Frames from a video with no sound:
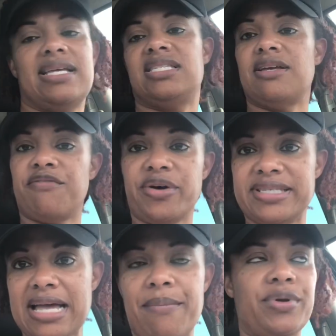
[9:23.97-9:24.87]
They said, for
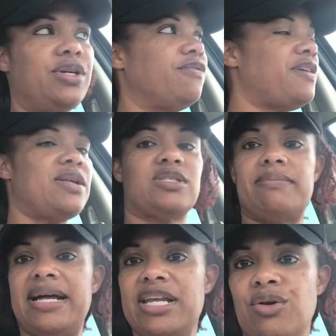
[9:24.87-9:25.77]
example, you found
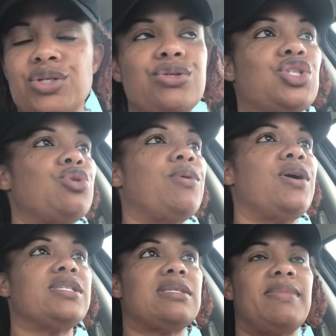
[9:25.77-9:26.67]
somebody on YouTube
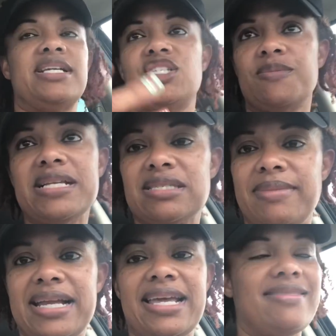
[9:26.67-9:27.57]
or somebody you smell
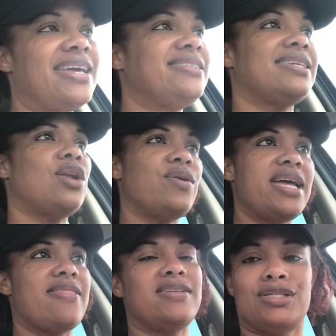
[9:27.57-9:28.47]
somebody and they said, oh
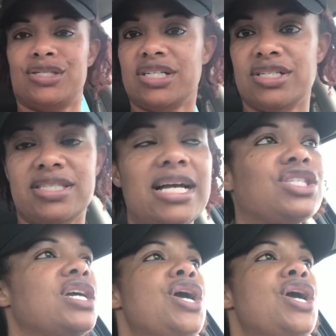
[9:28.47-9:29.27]
yeah, this is such and such.